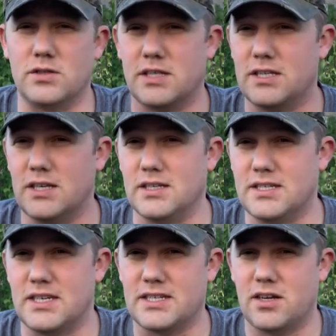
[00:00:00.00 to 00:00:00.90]
This thing does
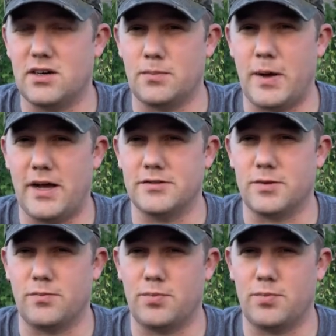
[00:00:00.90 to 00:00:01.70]
600 pounds of